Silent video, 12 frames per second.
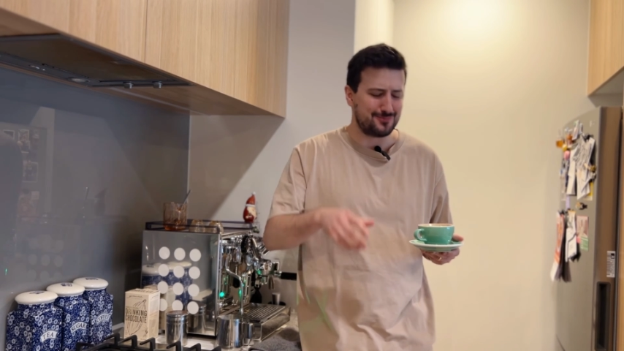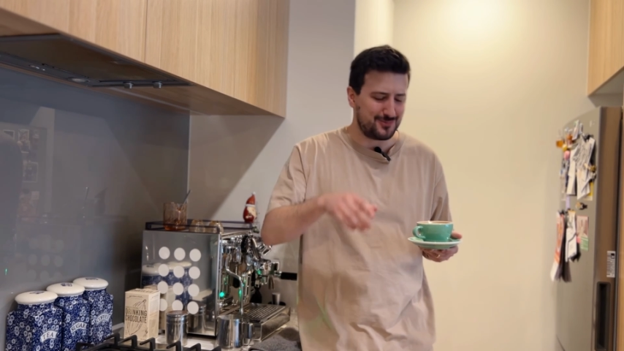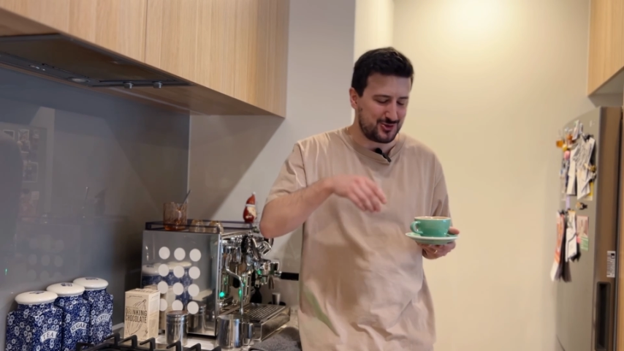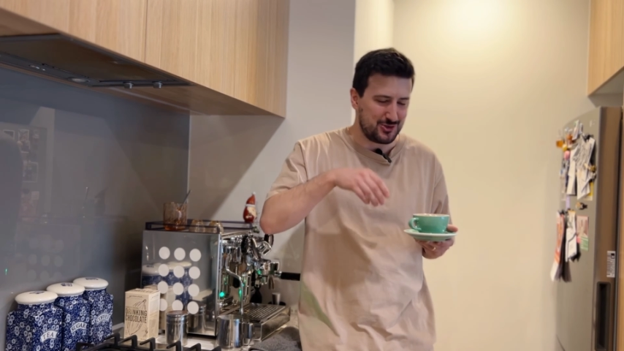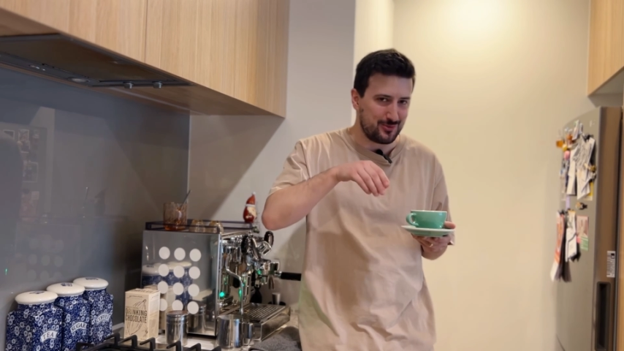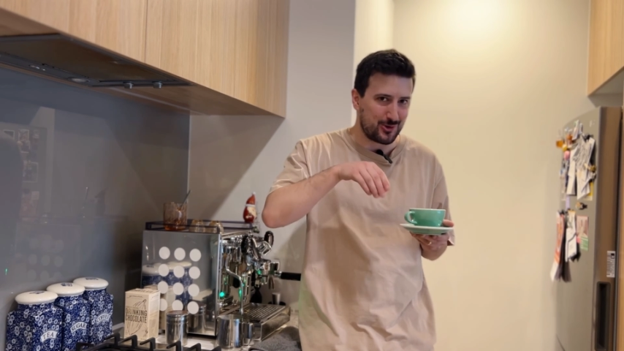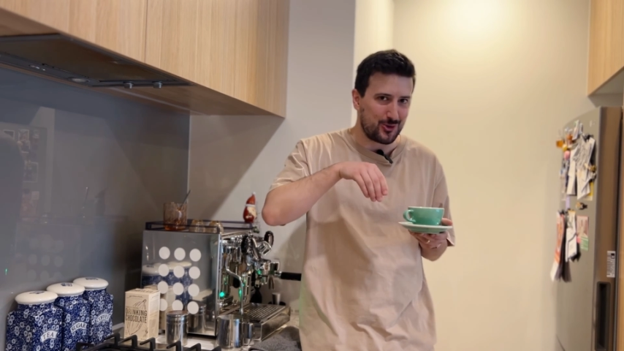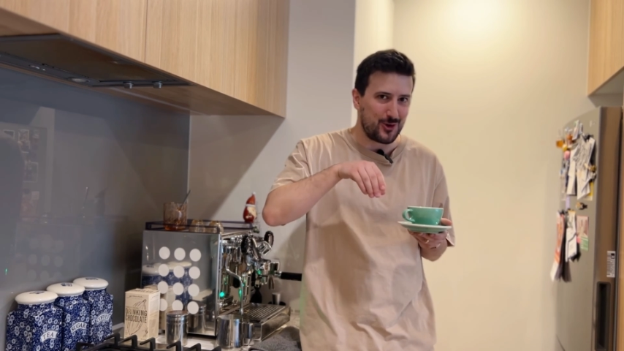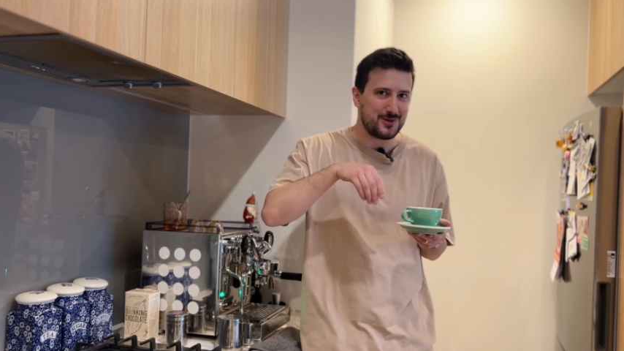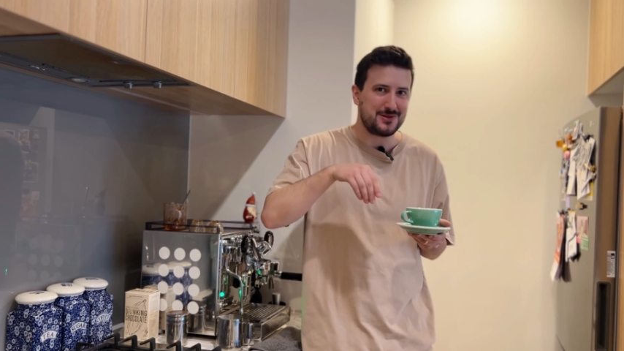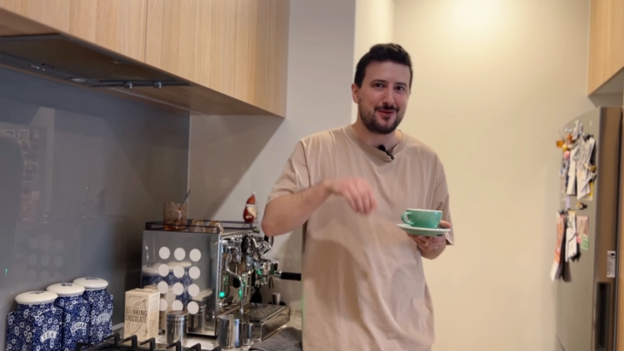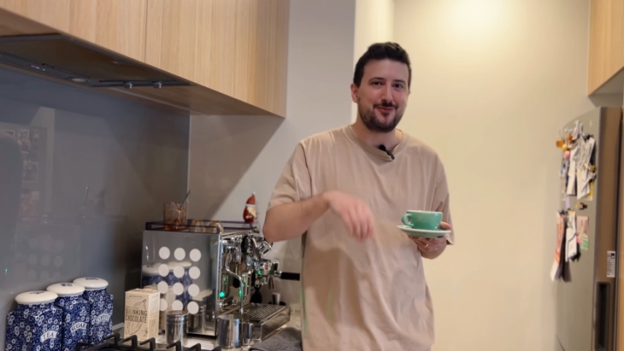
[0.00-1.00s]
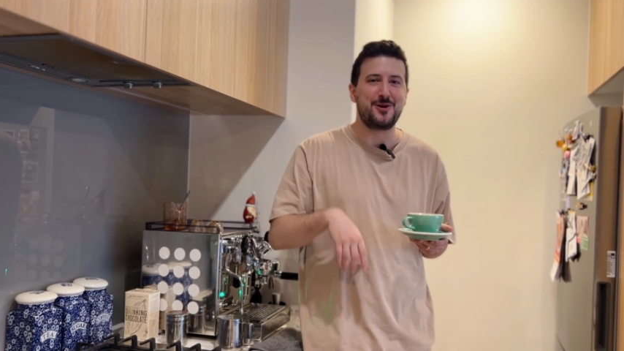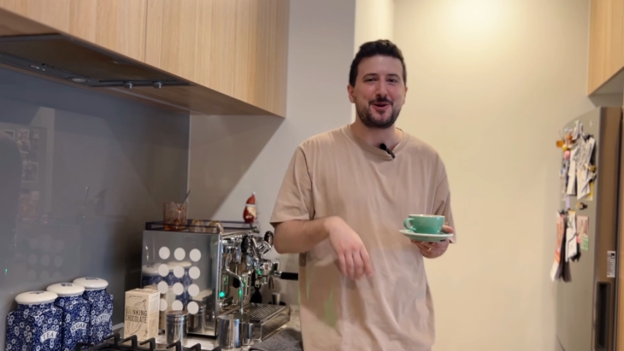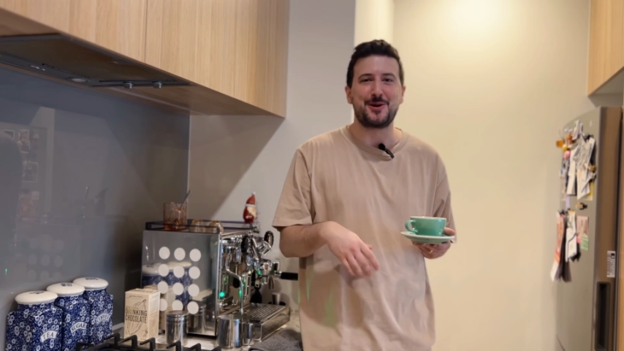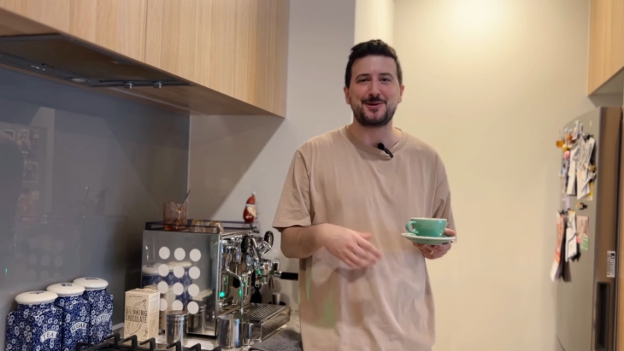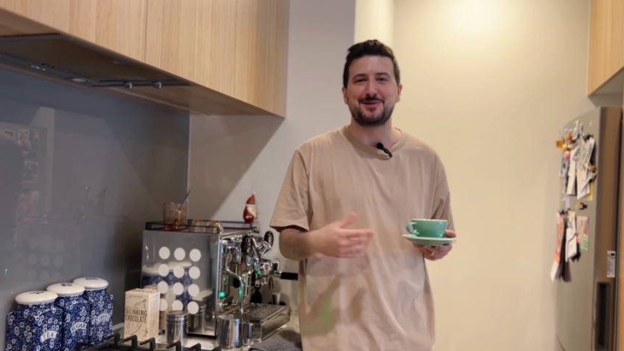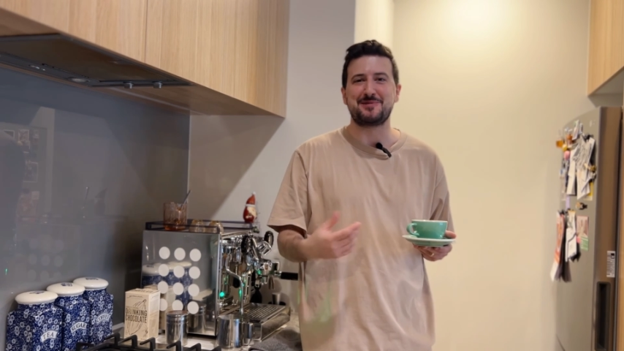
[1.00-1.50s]
super close-up
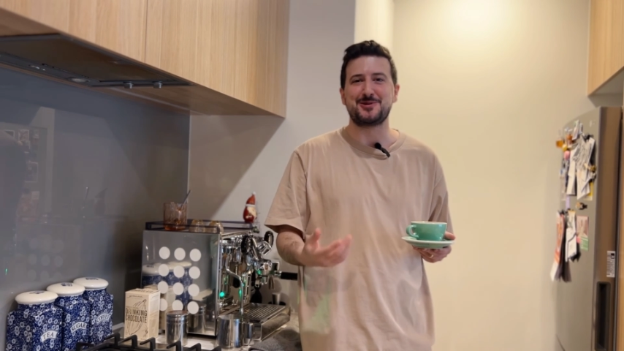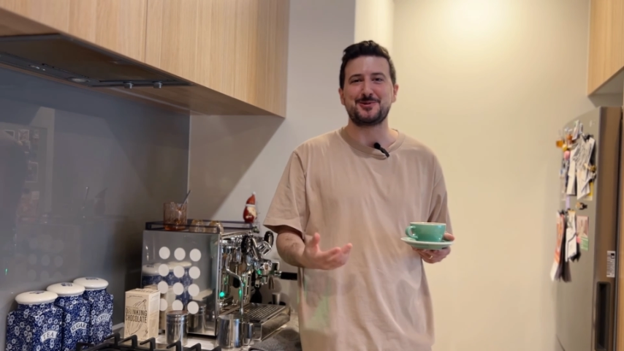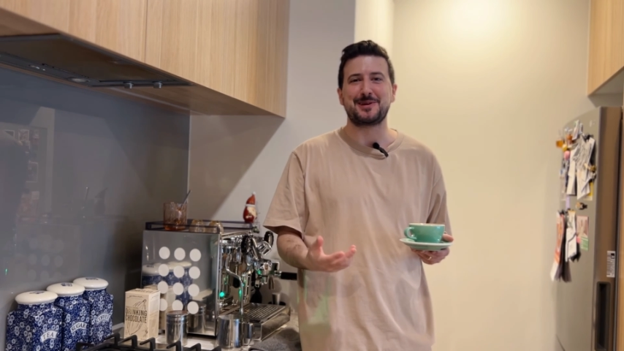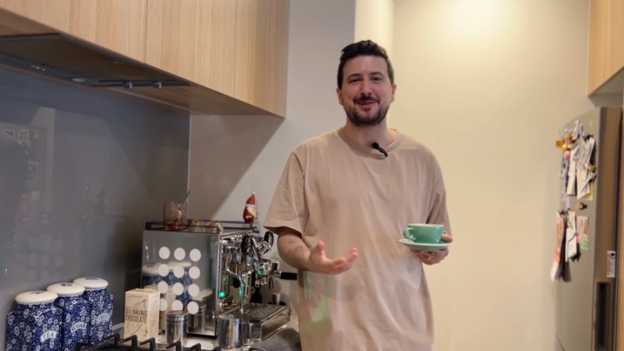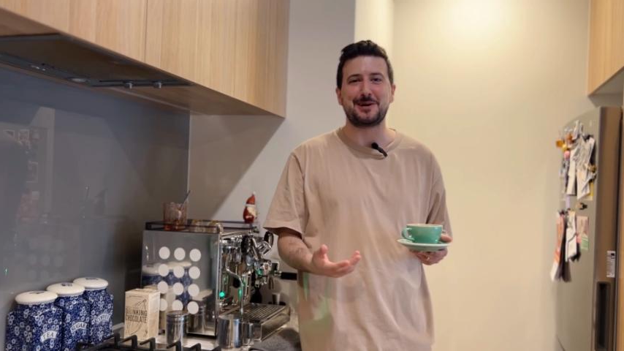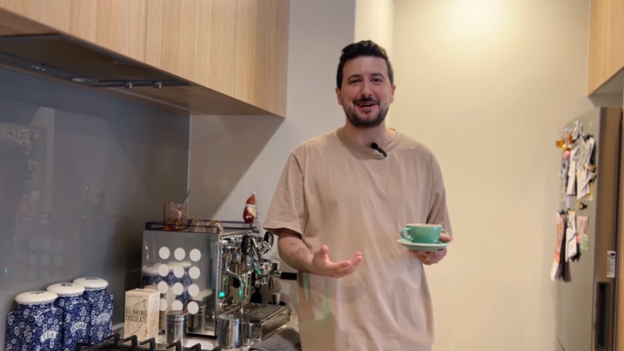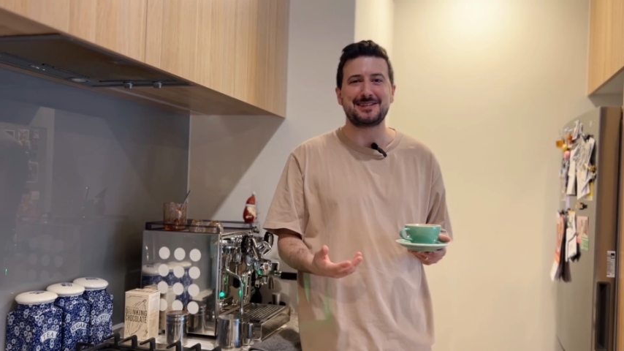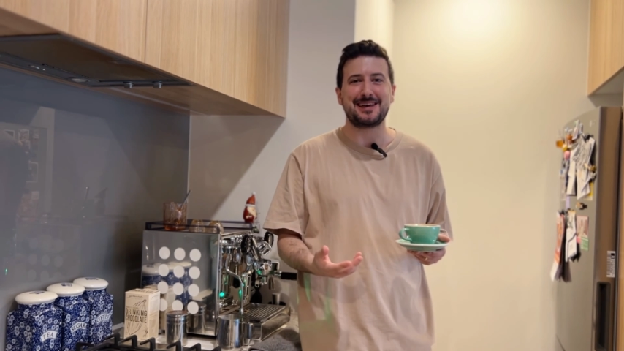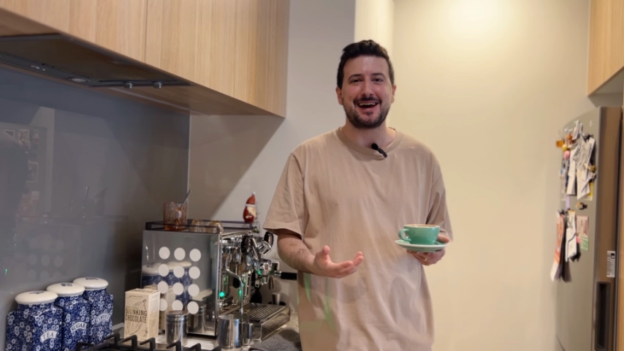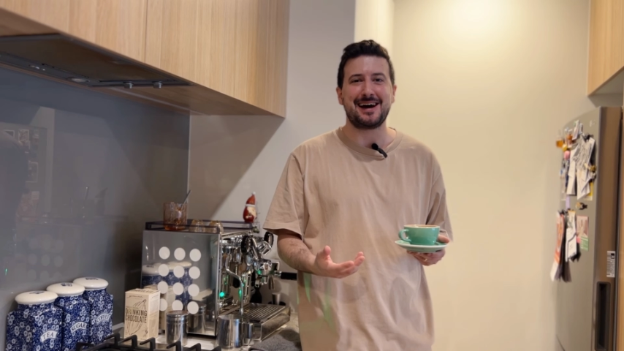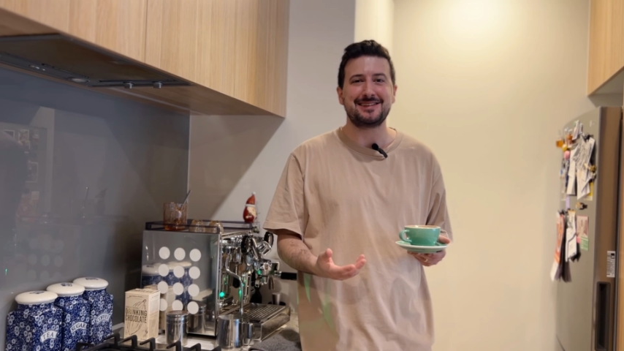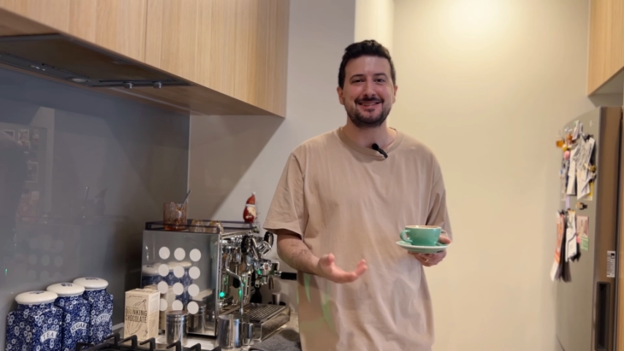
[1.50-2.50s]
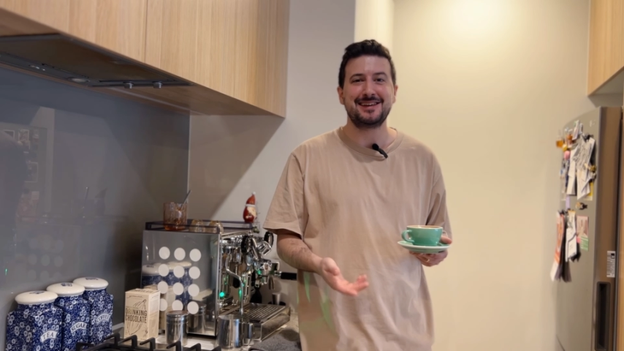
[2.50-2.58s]
videos of me doing latte art.